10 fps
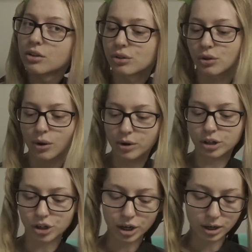So I wanna
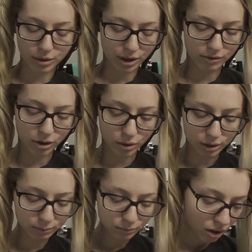share it with
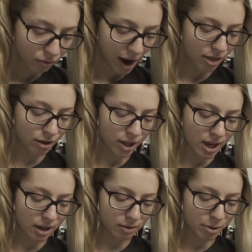everyone rather
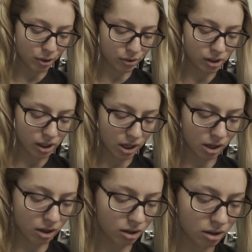than
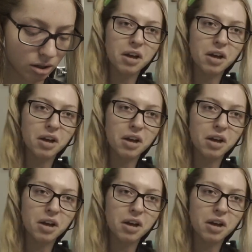posting